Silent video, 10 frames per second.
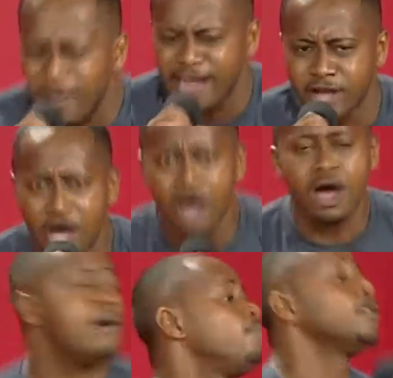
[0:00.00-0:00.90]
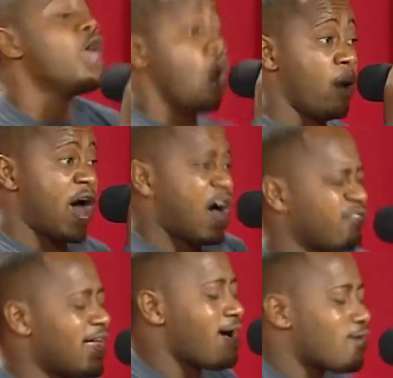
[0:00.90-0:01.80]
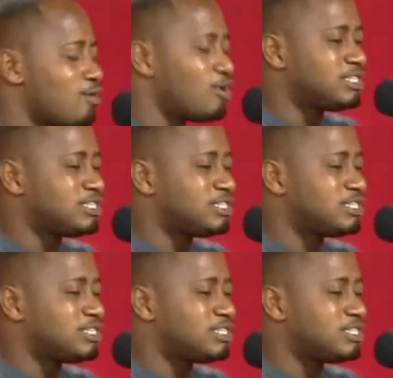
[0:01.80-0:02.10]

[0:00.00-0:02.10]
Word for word: man you. We having a good